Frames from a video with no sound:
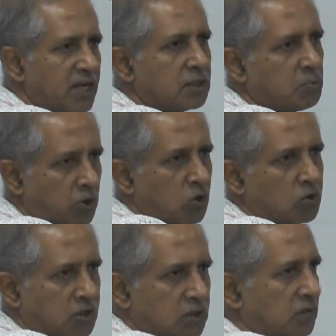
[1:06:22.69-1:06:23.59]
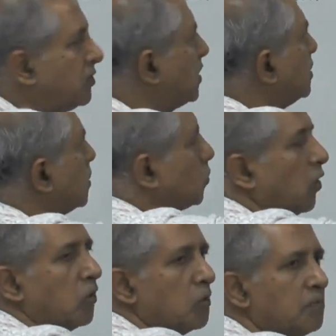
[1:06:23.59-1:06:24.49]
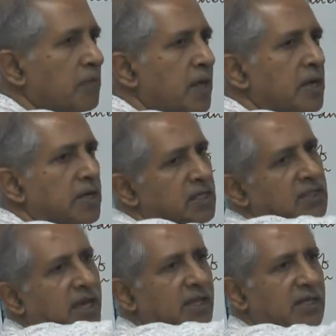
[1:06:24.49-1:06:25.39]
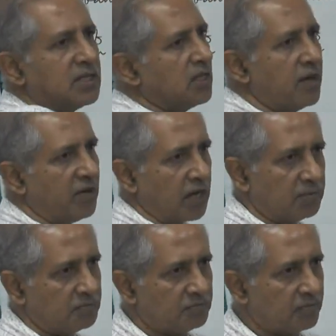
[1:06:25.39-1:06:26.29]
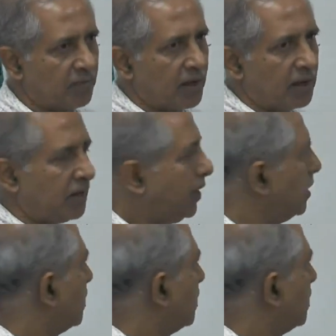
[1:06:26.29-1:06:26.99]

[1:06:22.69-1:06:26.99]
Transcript: is produced within this volume is the A that is leaving, right?